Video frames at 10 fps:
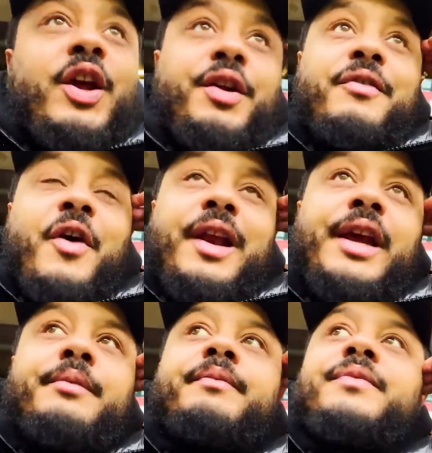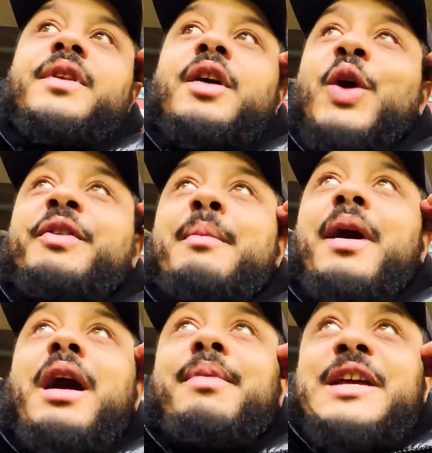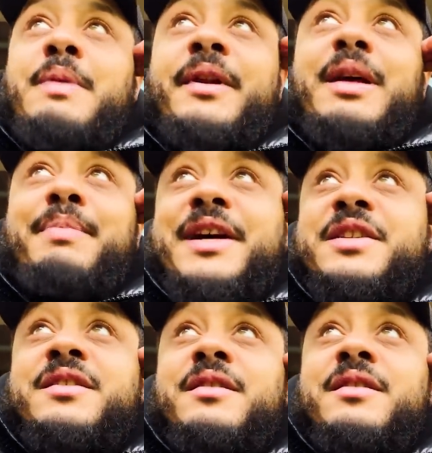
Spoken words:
on the volley. Over the bar, but that's probably the best.